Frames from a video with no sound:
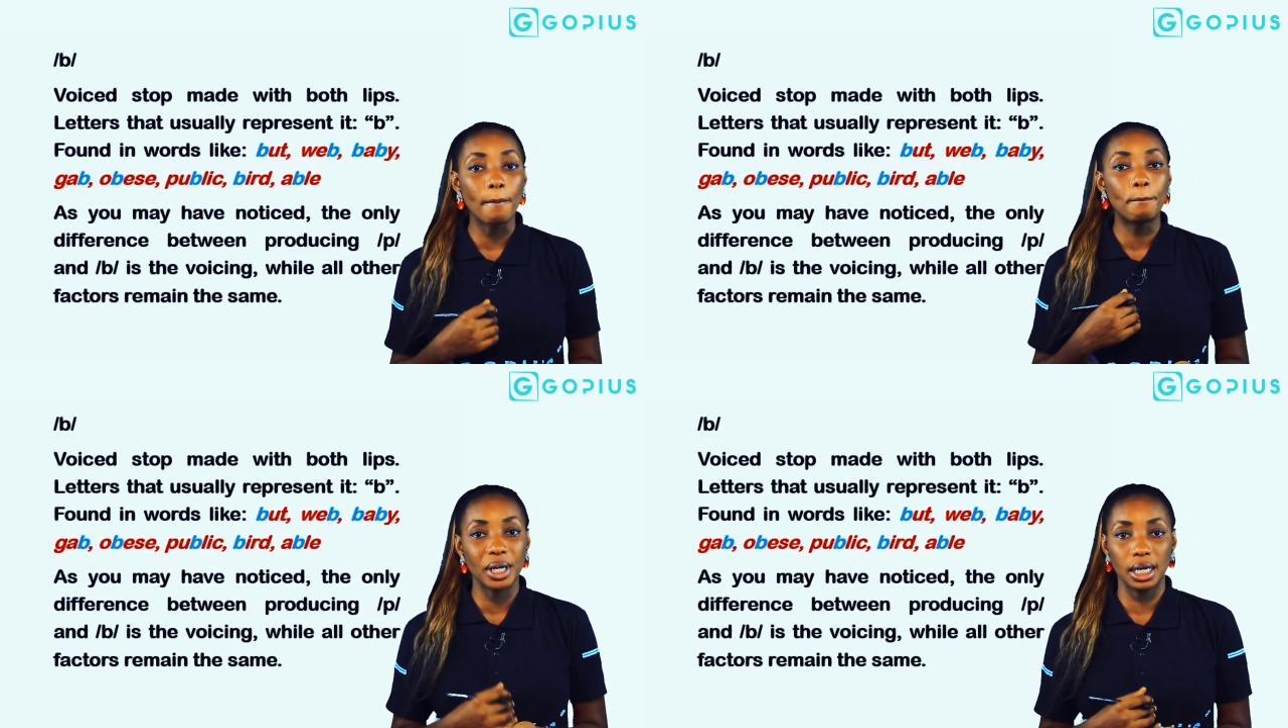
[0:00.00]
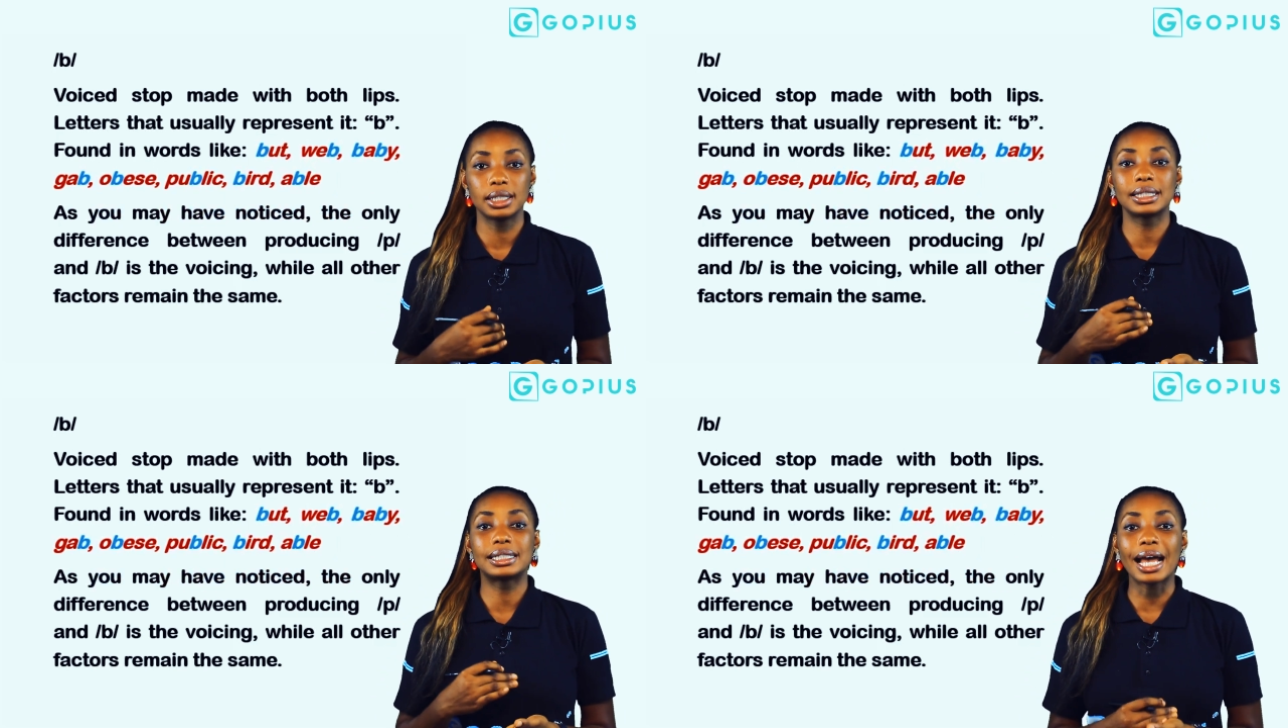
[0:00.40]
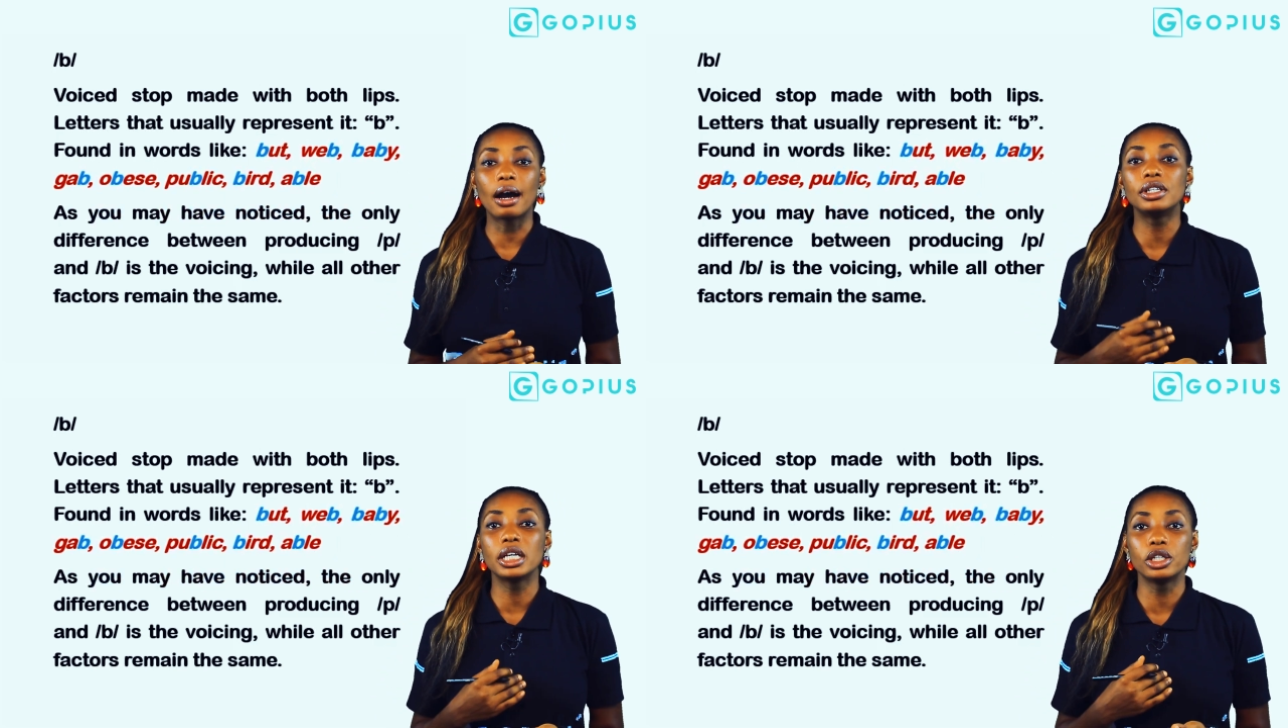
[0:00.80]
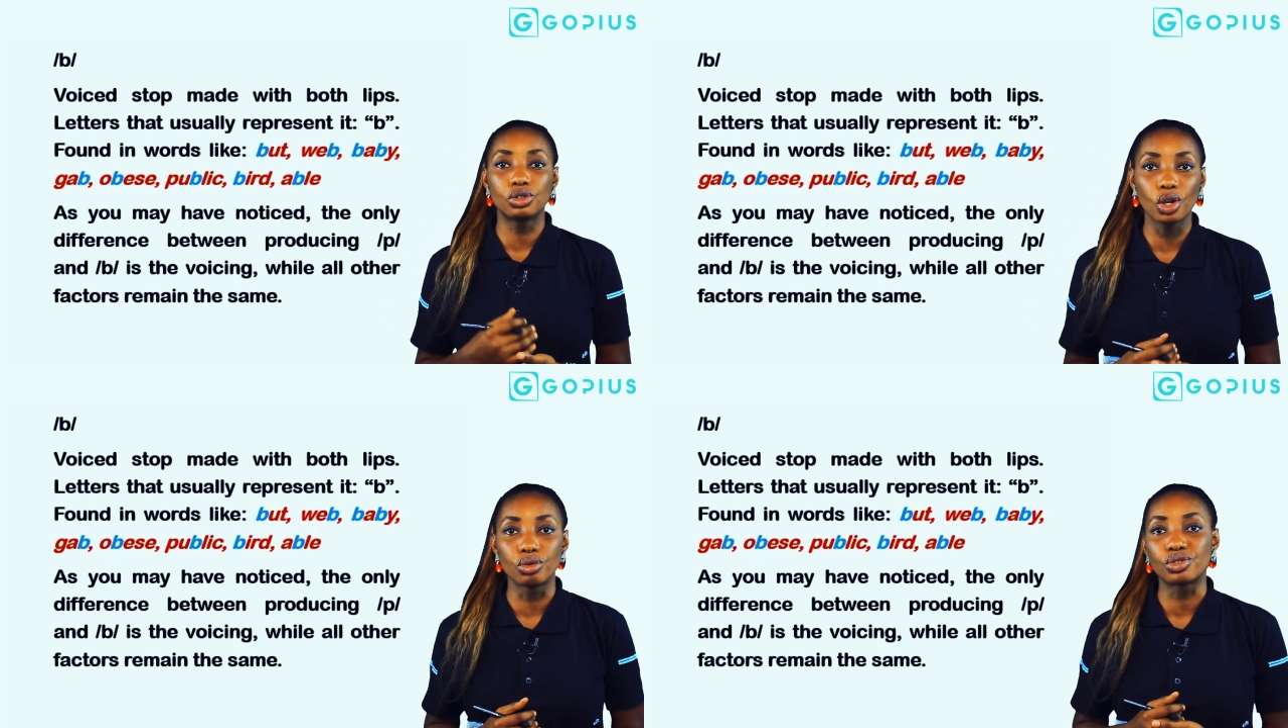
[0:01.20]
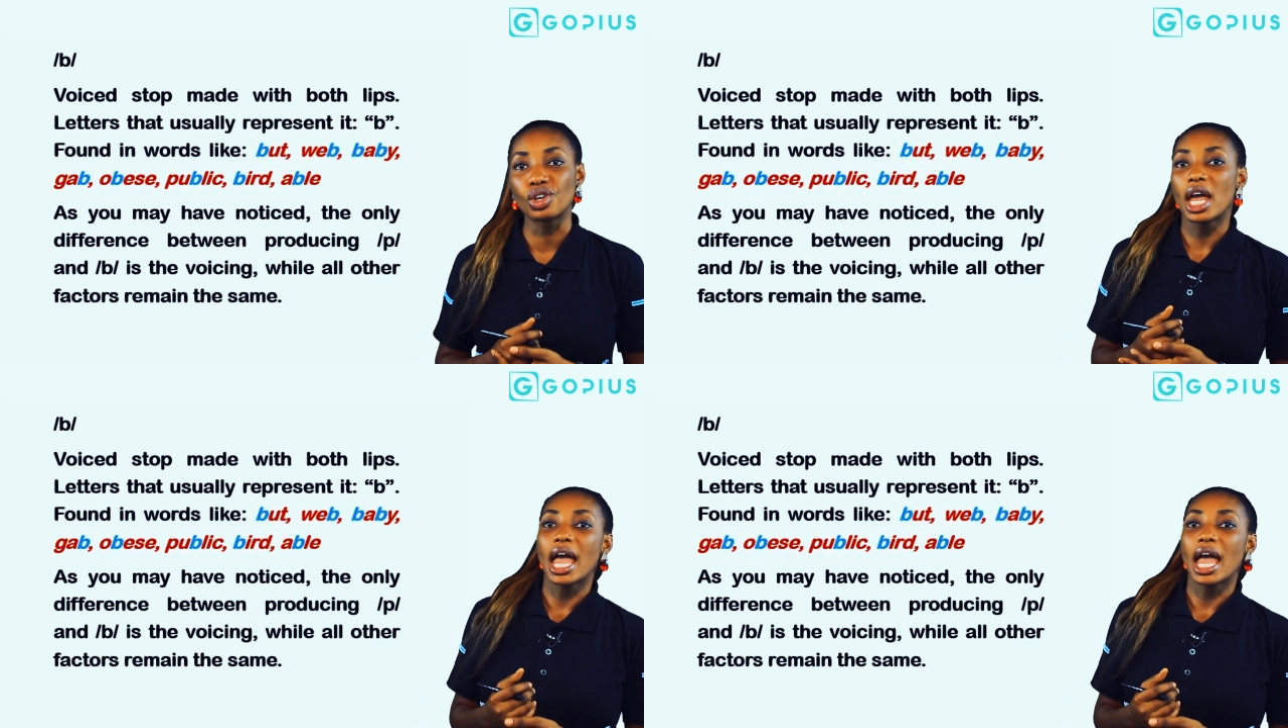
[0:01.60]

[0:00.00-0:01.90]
B sound is used.